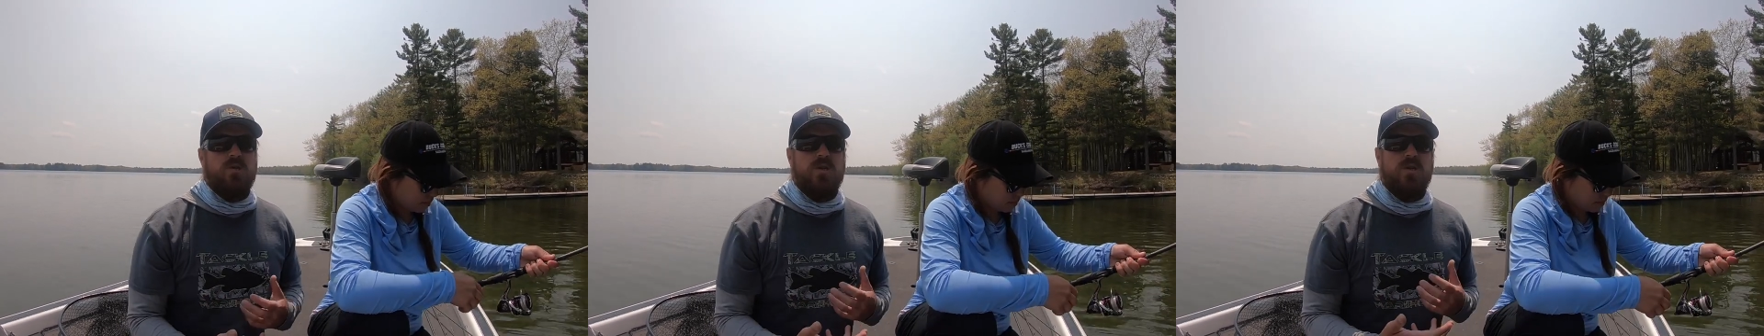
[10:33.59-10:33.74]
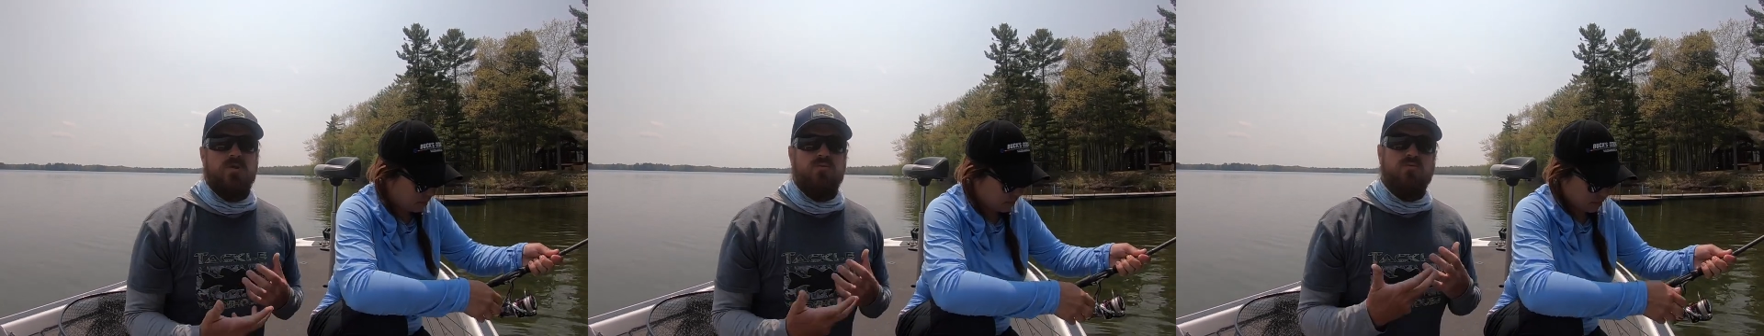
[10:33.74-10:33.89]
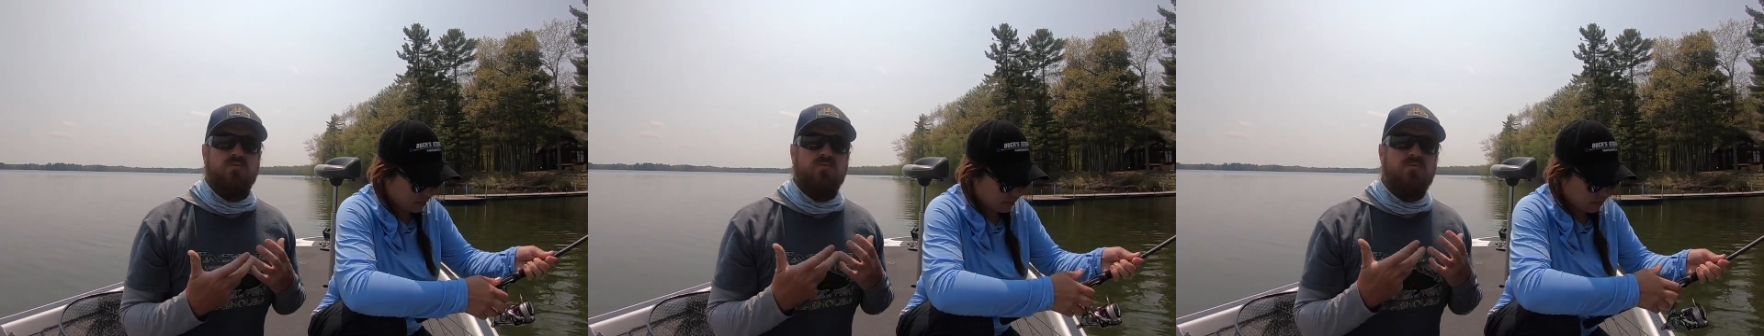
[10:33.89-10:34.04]

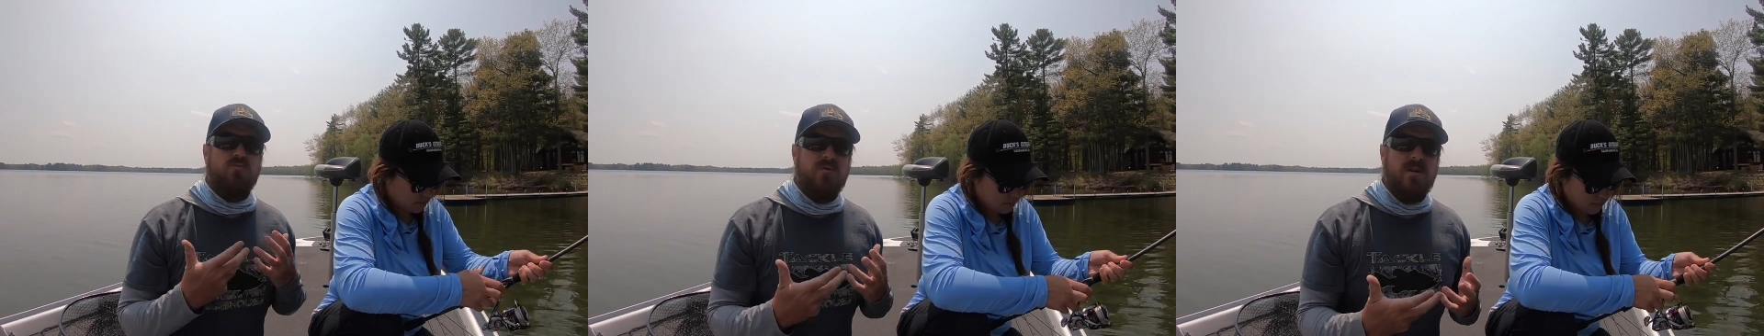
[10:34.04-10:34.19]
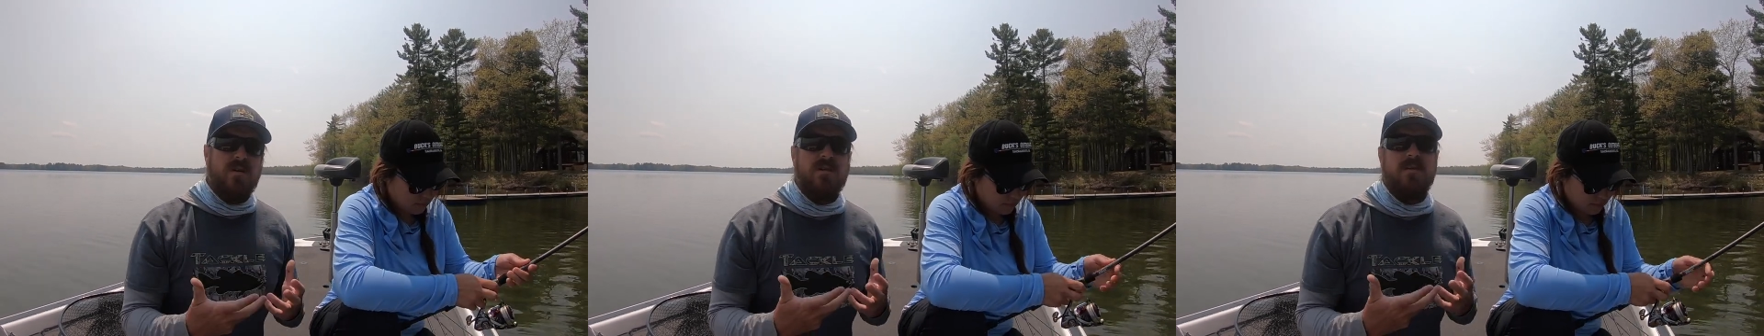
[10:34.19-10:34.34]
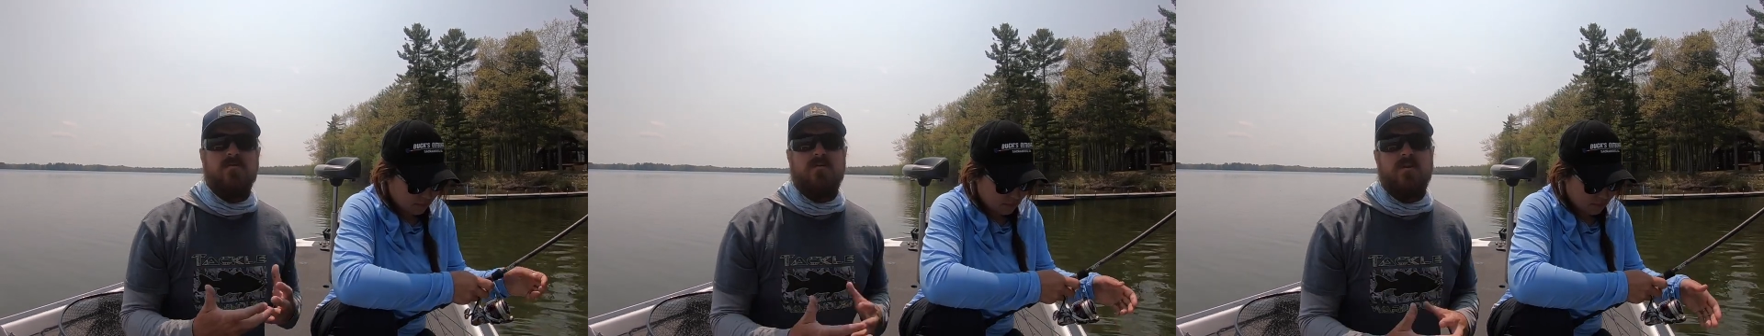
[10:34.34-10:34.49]
it's
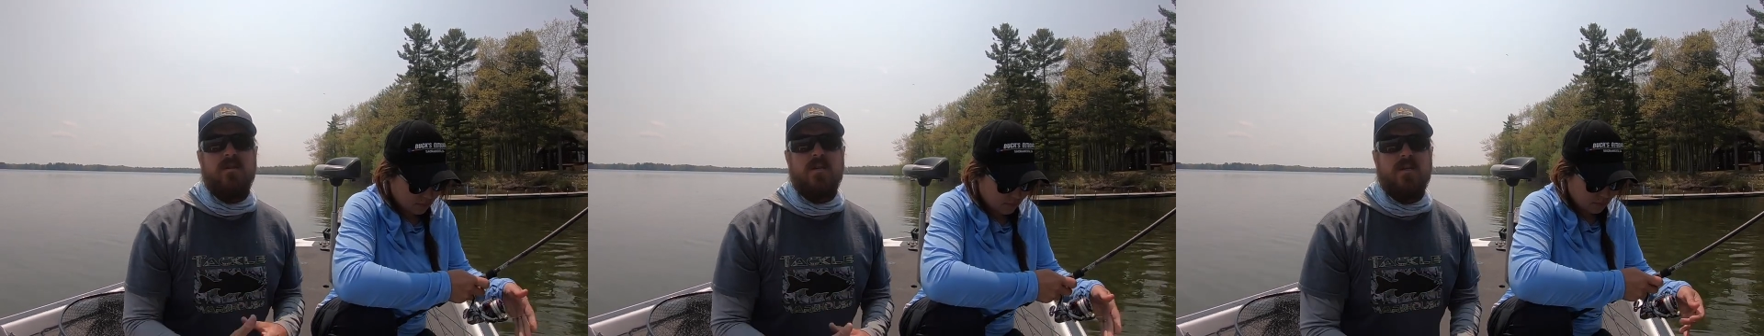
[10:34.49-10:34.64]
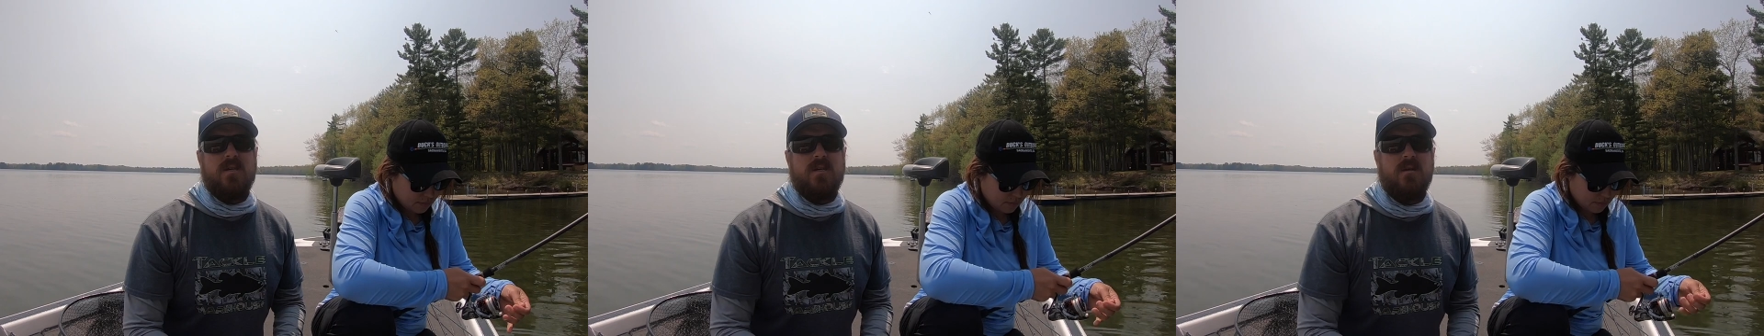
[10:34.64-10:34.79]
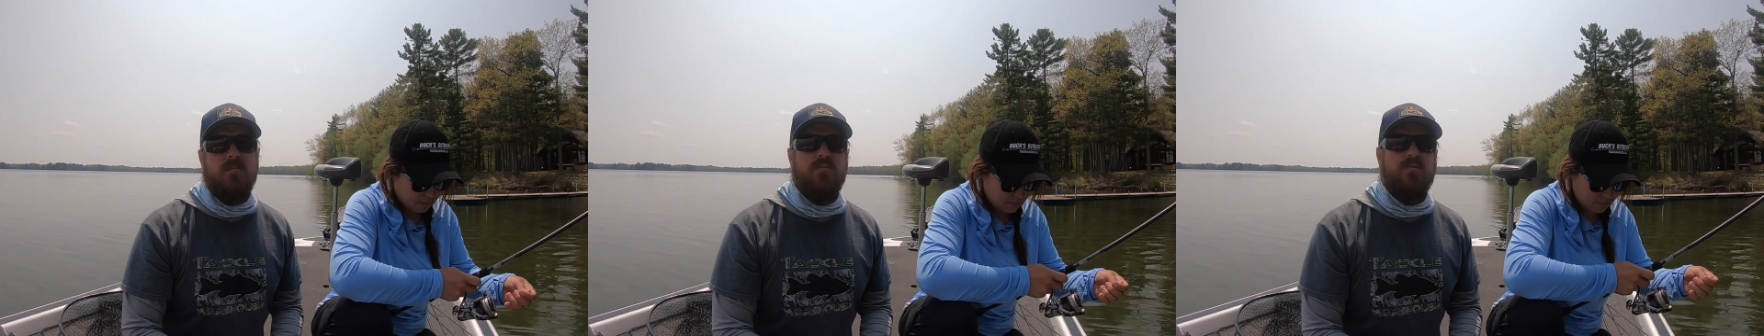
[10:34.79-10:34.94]
really, really
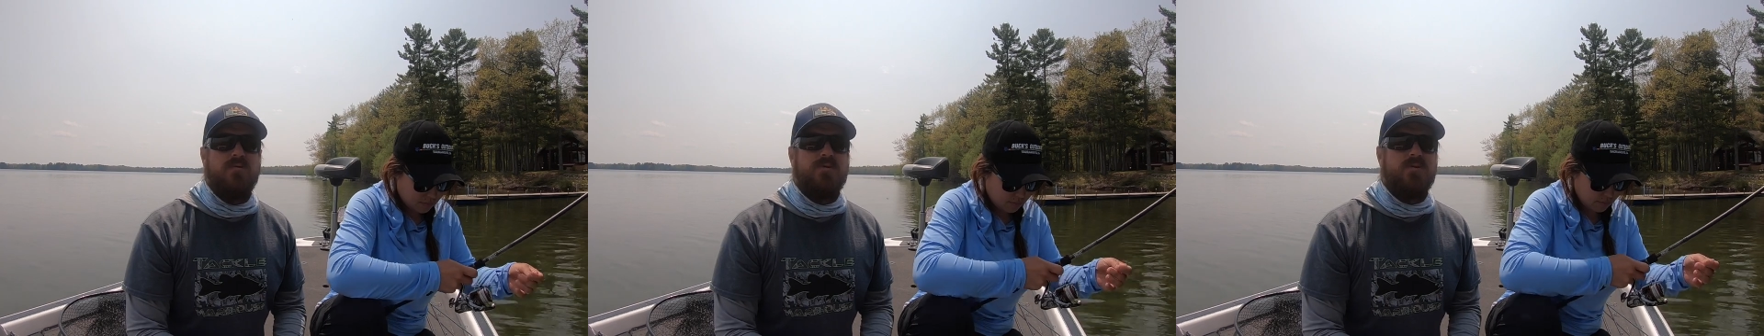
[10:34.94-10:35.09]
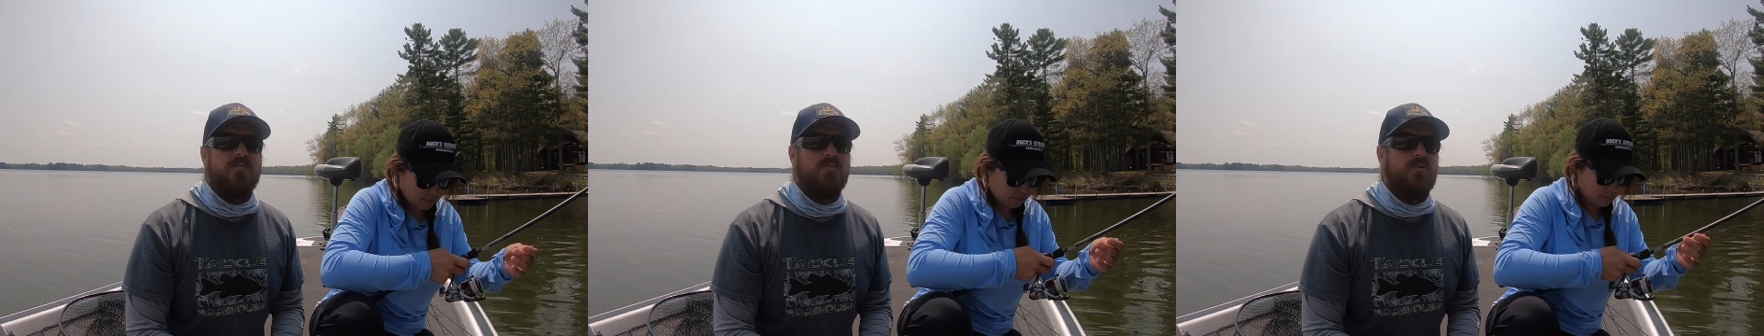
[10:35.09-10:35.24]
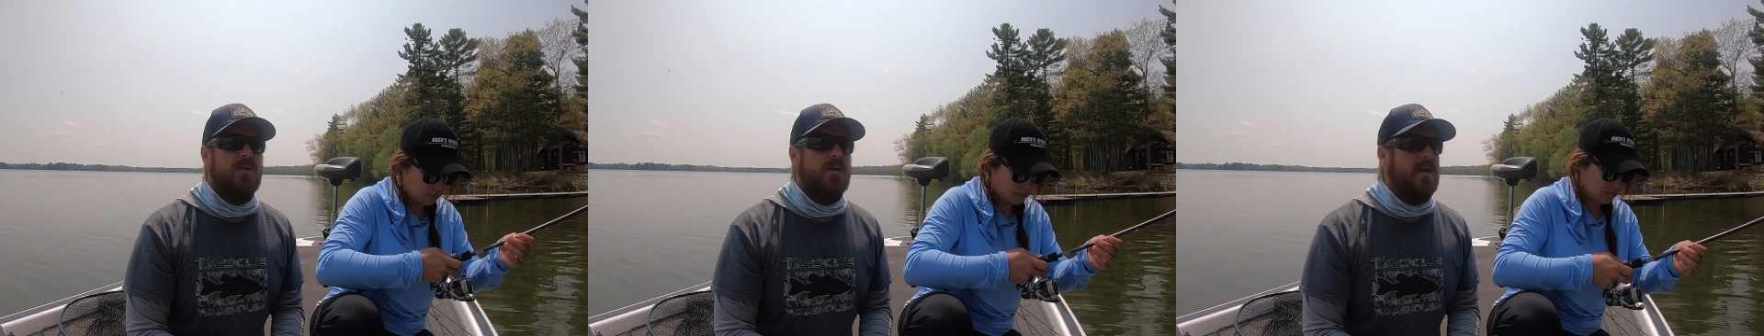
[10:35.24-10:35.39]
simple to
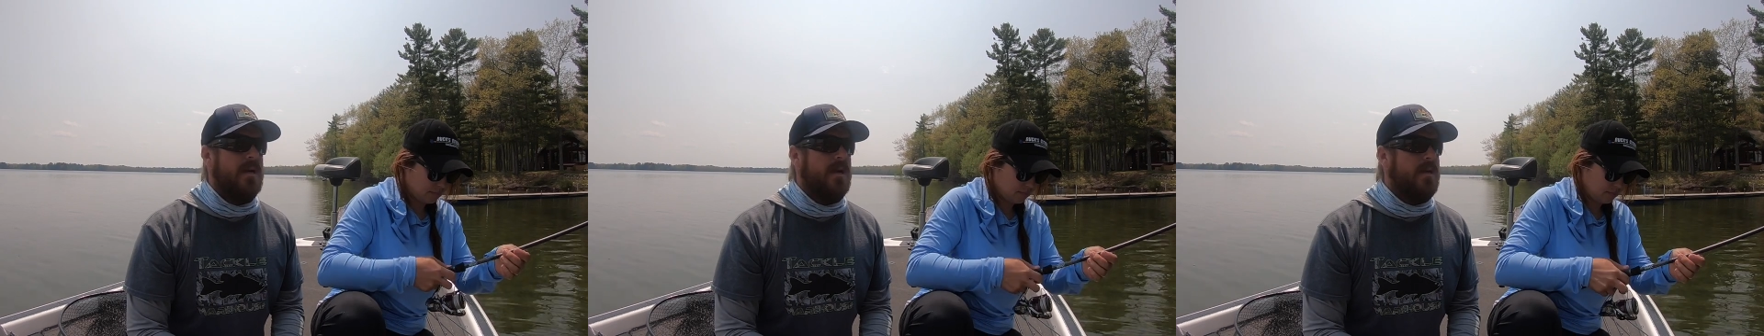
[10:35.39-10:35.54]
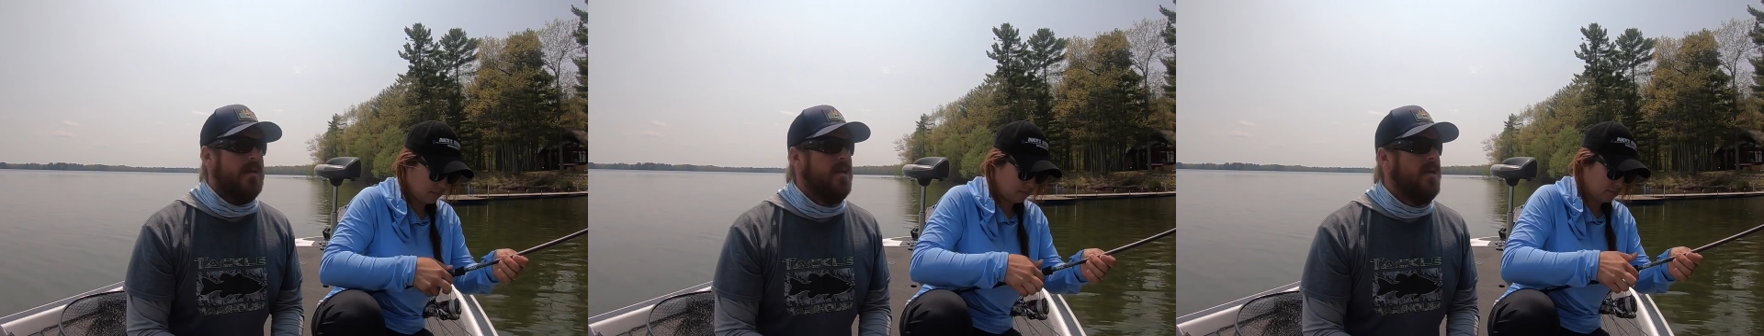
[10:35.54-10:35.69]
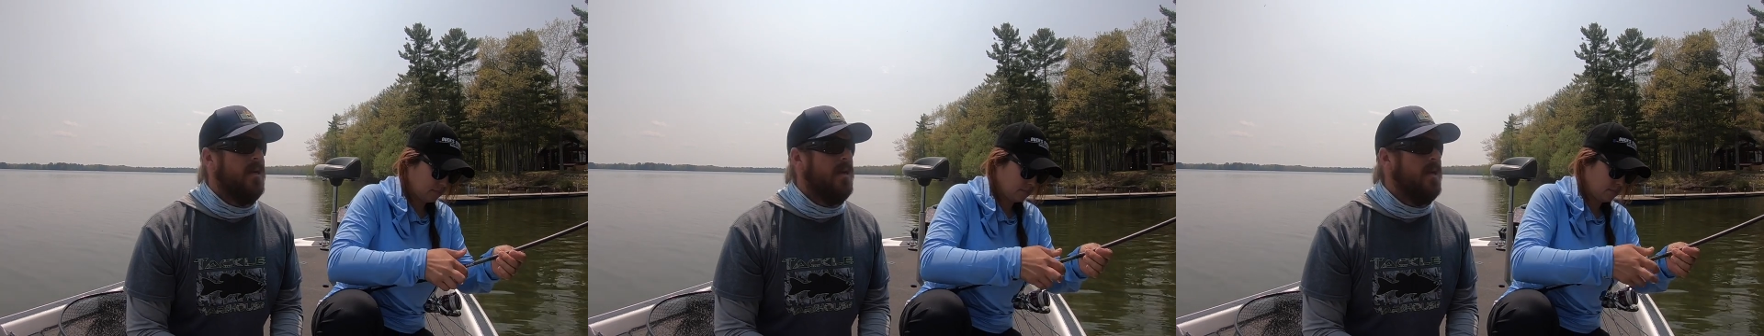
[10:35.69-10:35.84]

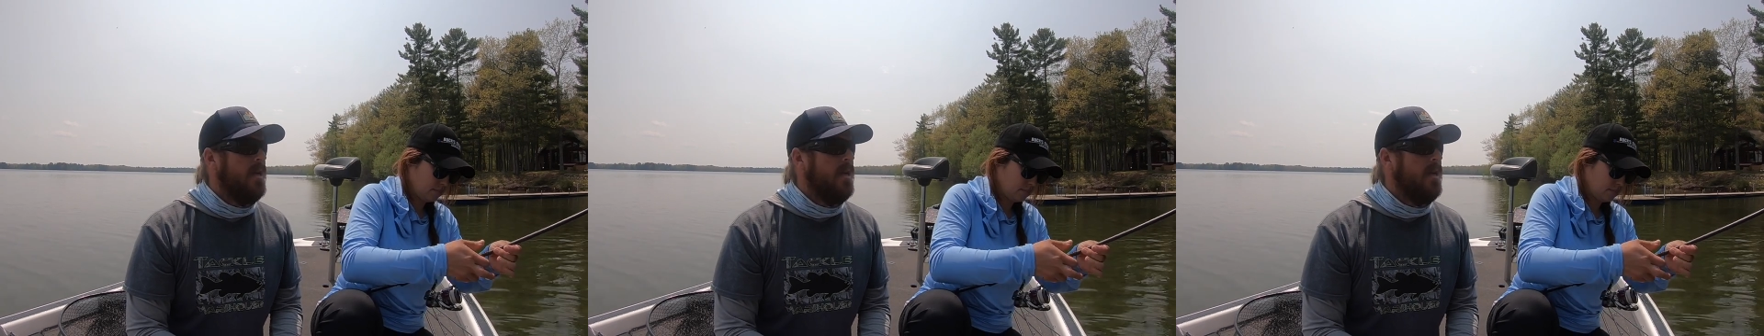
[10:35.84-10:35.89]
predict.